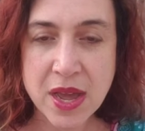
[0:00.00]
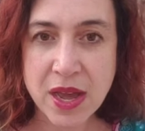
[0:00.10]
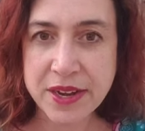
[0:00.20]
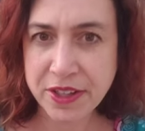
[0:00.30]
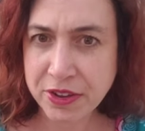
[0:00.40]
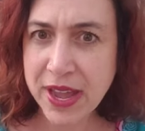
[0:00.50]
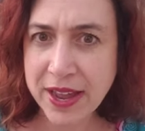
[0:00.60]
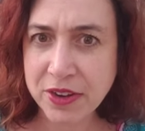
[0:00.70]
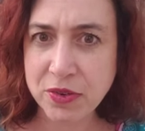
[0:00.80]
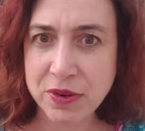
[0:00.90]
Another
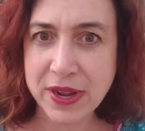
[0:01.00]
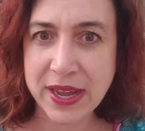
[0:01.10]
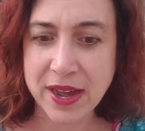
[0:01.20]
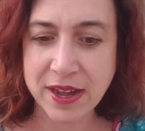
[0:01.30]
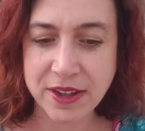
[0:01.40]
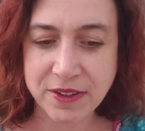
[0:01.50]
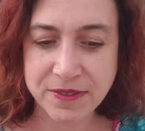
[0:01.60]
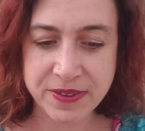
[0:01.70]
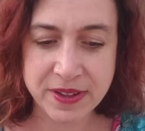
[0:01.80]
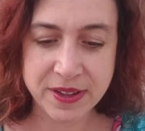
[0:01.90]
category
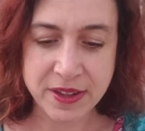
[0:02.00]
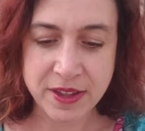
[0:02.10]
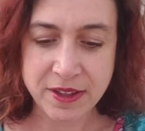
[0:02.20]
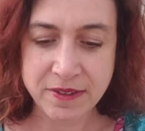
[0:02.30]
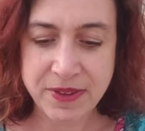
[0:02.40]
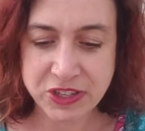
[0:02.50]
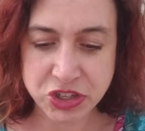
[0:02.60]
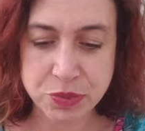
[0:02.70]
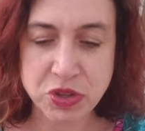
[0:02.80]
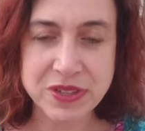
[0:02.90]
of
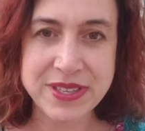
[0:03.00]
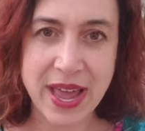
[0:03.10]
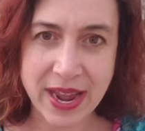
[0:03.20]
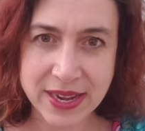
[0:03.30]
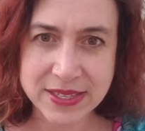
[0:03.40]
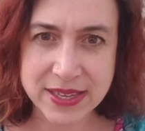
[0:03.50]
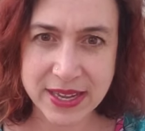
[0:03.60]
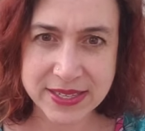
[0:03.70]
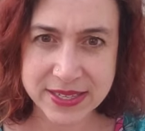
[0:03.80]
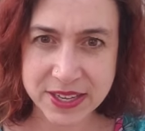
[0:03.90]
vegetables that has
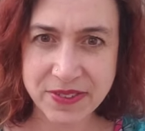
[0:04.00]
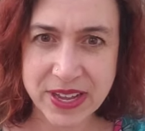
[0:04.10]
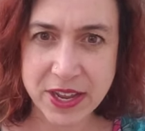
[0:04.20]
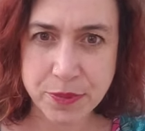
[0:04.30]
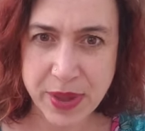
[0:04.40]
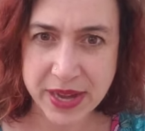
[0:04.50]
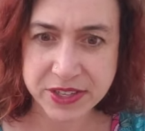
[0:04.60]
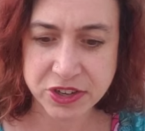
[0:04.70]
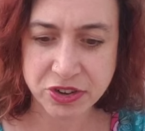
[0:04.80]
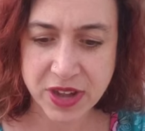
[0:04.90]
a significant impact
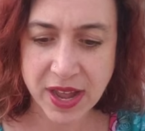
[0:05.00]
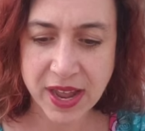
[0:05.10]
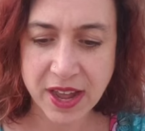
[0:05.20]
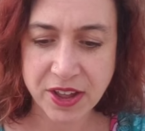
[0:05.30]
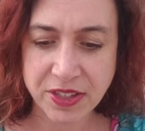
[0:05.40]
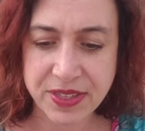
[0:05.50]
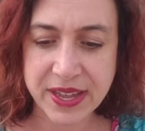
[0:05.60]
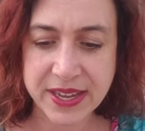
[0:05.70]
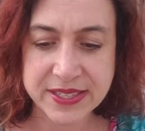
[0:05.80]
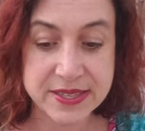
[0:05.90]
on your gut health
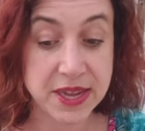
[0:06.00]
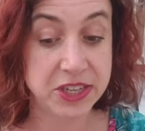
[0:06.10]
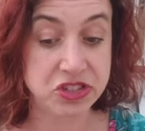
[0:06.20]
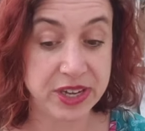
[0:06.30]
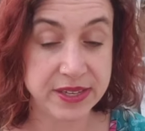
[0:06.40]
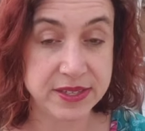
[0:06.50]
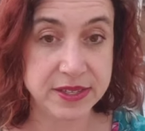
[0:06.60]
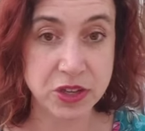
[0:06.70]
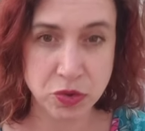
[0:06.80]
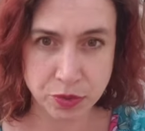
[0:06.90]
is nightshades,
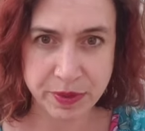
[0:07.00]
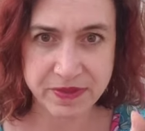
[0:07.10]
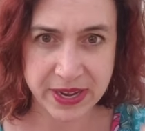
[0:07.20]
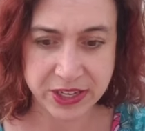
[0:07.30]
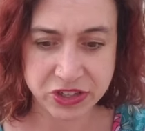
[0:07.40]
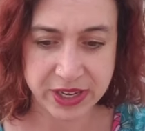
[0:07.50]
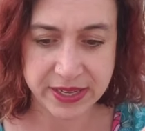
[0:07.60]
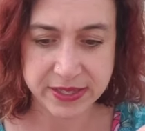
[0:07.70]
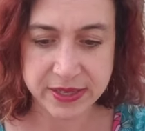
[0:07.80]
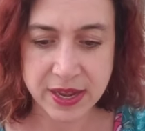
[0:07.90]
the group of
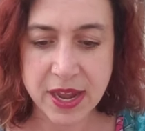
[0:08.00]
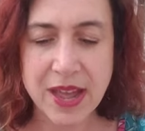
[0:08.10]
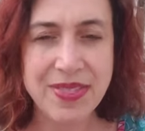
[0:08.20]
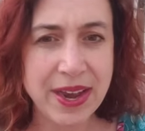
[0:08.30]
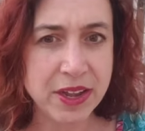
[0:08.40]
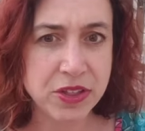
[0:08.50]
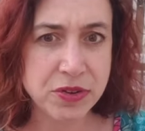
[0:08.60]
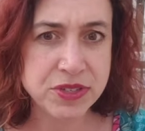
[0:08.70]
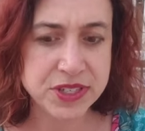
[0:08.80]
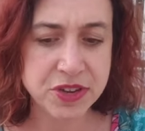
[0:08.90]
nightshades. That
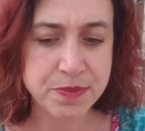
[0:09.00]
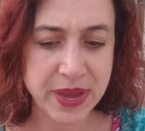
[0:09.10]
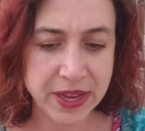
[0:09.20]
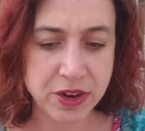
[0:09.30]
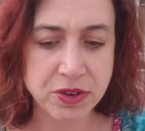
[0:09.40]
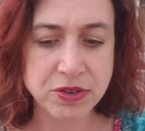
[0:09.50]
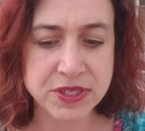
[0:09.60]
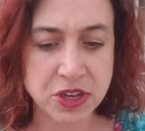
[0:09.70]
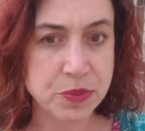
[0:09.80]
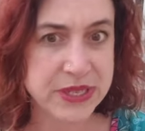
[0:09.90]
includes tomatoes,
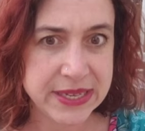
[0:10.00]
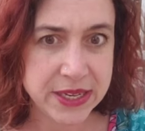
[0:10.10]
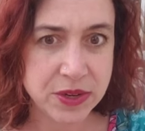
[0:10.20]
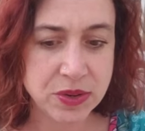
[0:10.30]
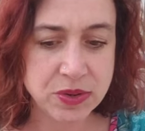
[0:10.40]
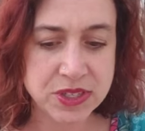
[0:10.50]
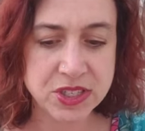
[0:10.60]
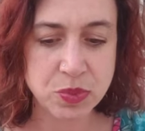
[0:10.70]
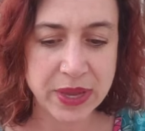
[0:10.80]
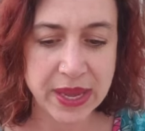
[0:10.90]
tomatillos,
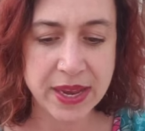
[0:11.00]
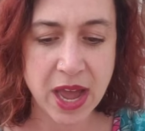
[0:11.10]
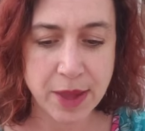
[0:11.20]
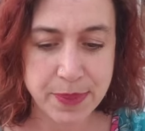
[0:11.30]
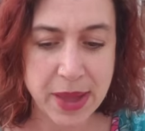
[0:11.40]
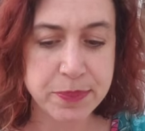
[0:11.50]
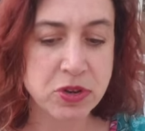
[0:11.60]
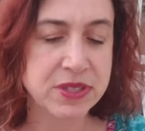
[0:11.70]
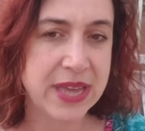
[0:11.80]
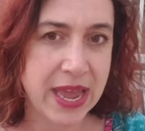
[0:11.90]
sweet and hot
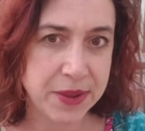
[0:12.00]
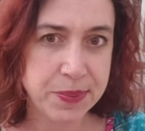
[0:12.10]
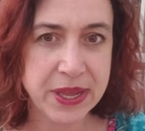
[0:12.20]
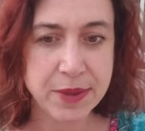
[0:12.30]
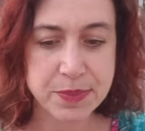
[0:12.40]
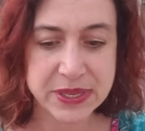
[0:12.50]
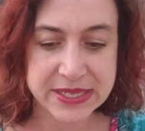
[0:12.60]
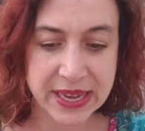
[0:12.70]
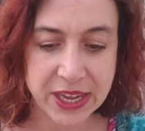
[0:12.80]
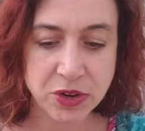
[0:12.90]
peppers, eggplant,
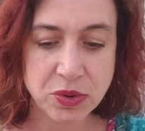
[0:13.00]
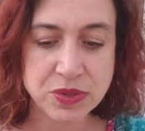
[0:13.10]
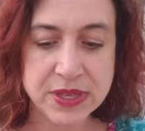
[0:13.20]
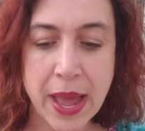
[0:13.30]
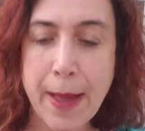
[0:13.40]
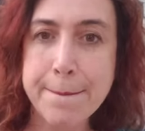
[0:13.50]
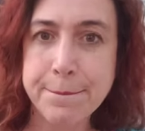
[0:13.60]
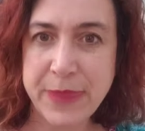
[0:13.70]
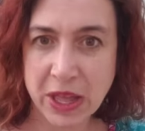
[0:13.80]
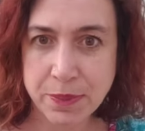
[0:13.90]
potatoes,
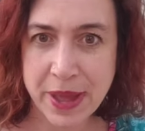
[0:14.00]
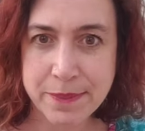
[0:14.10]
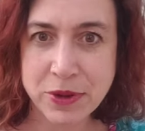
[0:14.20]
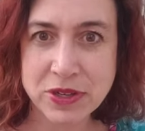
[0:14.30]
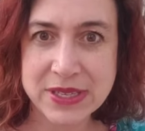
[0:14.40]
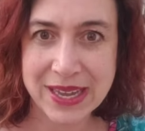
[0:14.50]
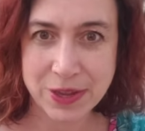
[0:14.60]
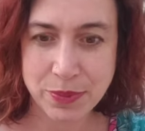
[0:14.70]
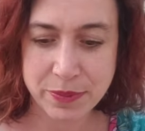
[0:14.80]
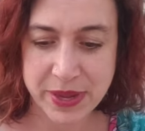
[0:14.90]
bell peppers,
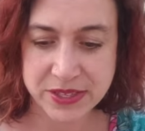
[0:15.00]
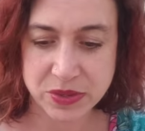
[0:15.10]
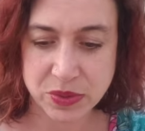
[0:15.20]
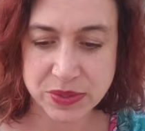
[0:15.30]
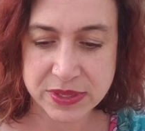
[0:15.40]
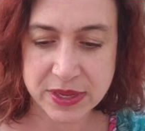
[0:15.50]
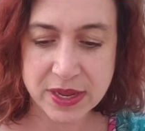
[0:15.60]
and pimentos.